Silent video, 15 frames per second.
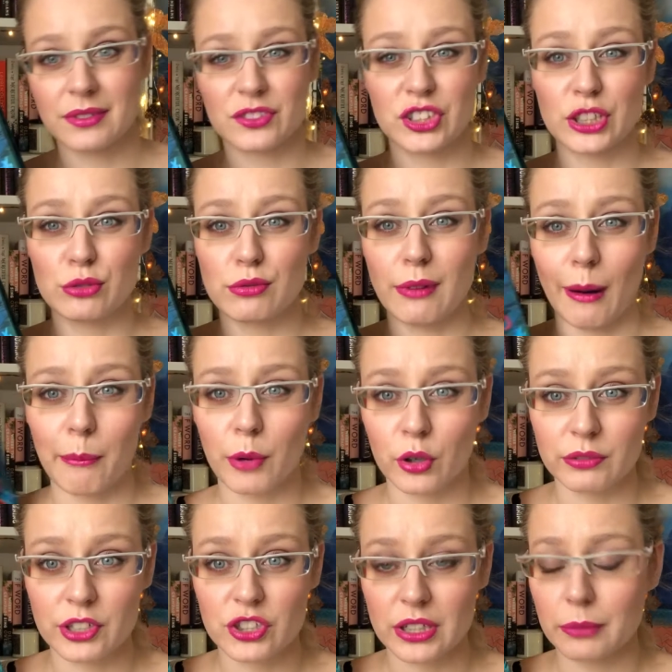She grew up
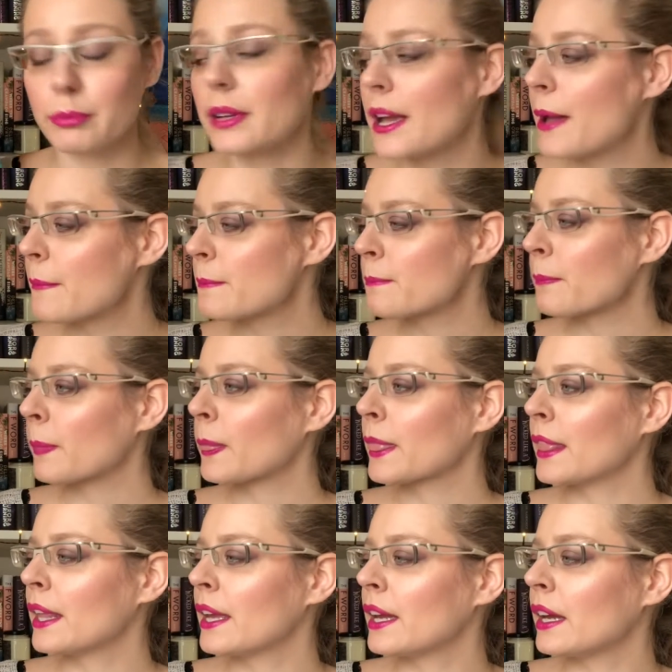on a ship.
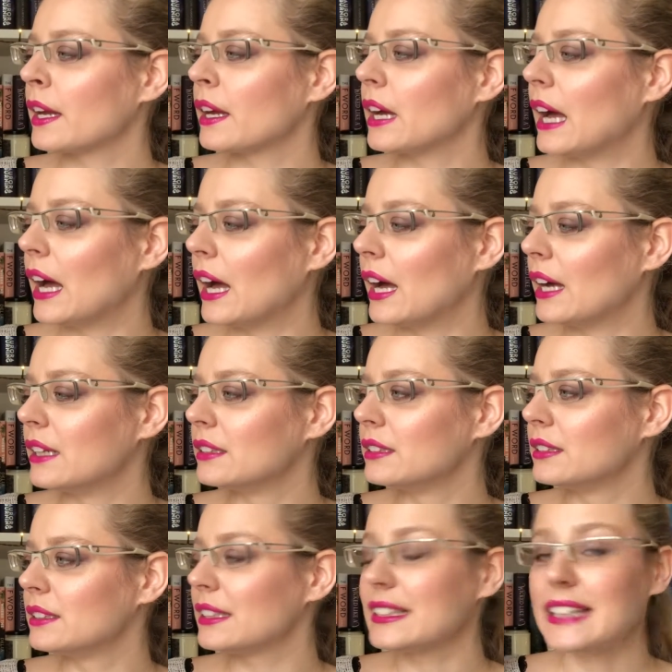
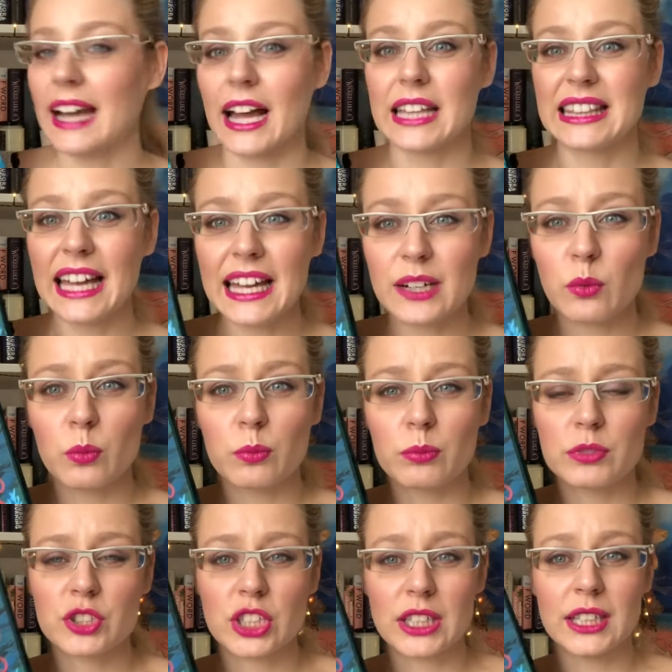And yeah, then
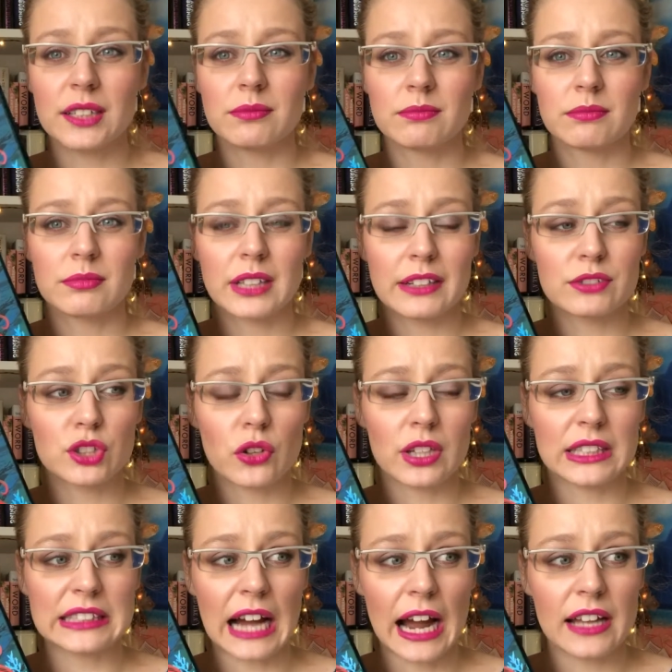she lives on
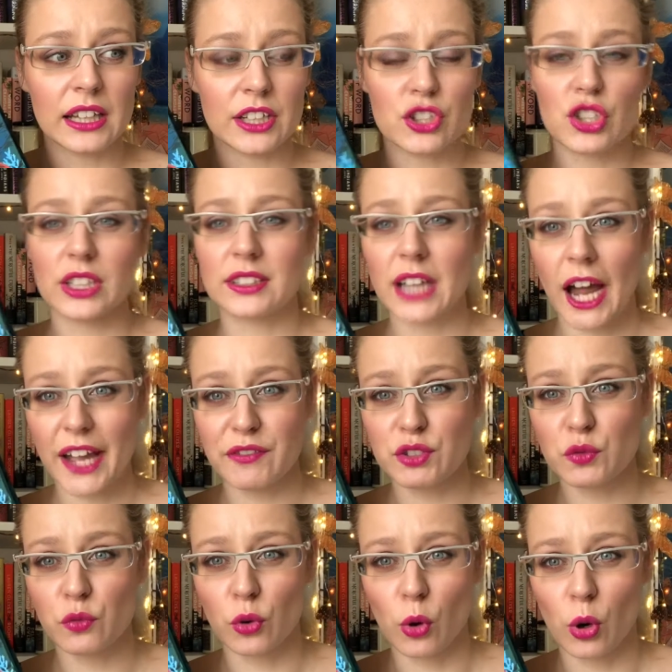that island. She dives
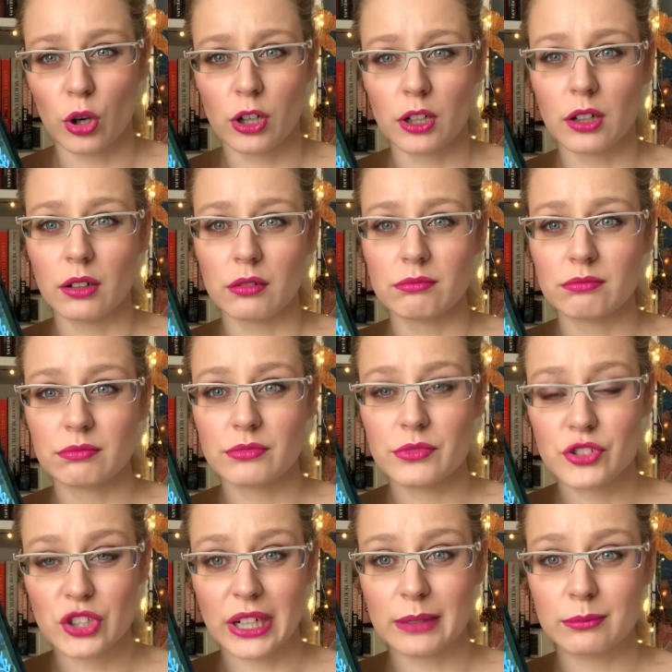for
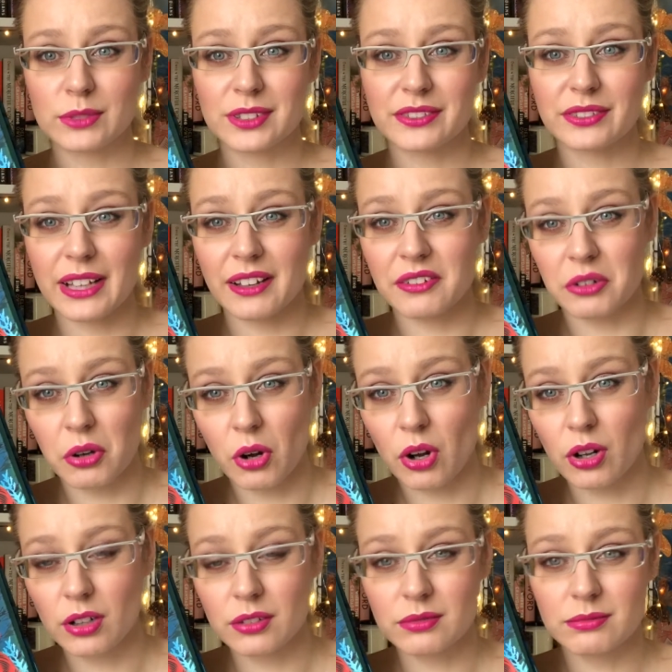gems and
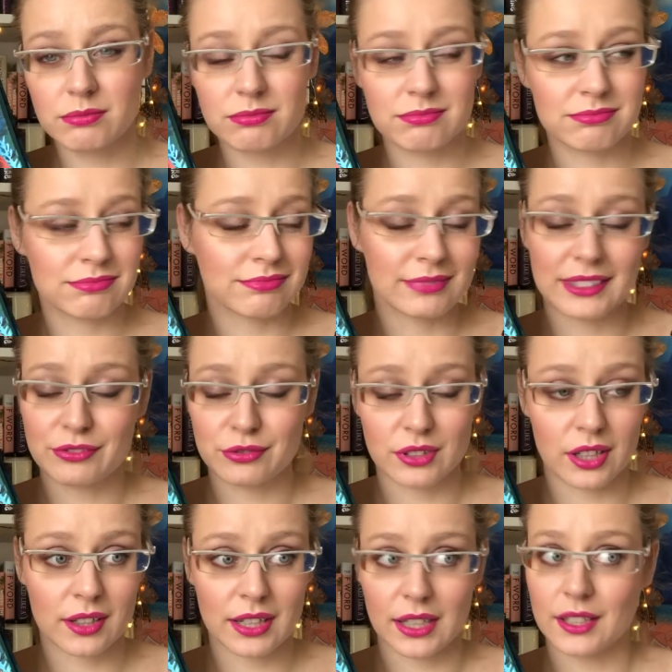all
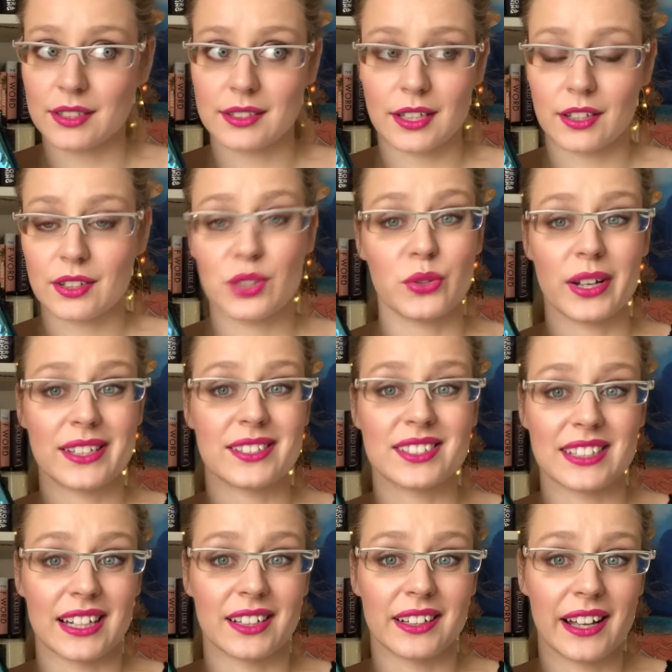different things that you can
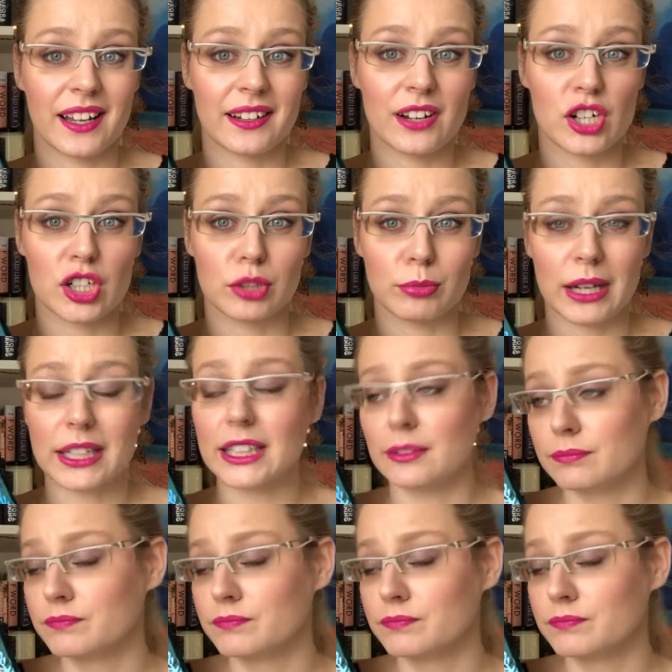sell and earn money.